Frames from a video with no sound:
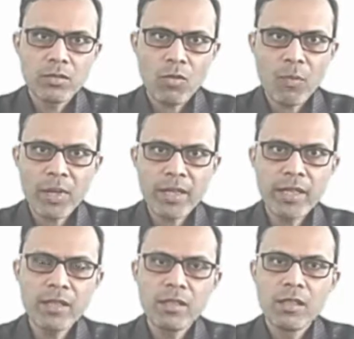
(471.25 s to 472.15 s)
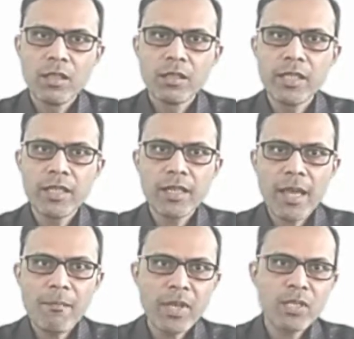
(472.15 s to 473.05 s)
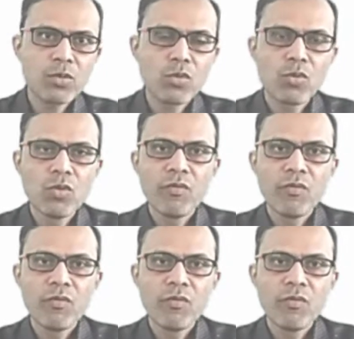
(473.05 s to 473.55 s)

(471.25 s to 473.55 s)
operating the clamping screw,